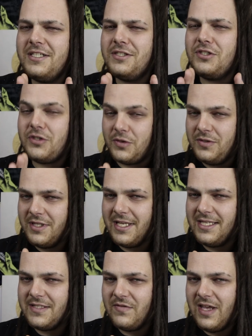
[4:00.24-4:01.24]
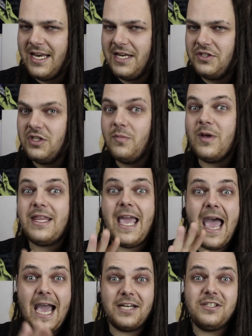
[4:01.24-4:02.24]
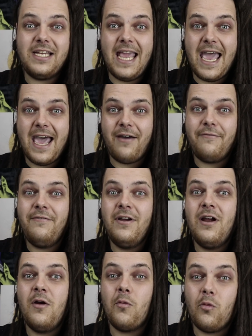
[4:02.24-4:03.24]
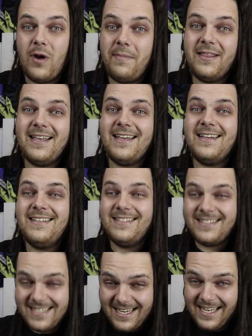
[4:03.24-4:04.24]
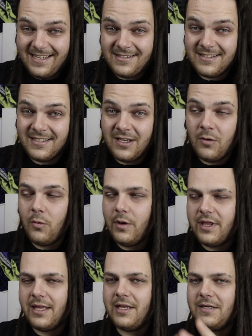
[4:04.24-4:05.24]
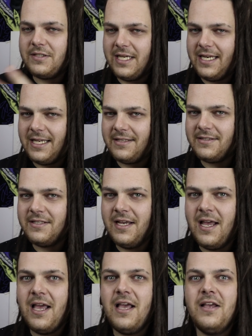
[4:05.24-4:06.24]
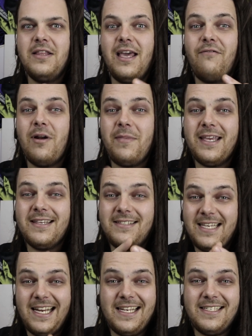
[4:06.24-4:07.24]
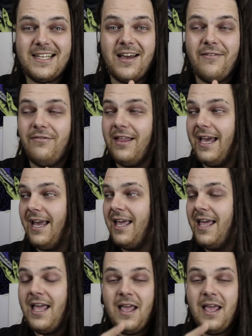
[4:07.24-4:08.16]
just shoes and things of that nature, but they actually have replica cities within their cities. They have replica cities of like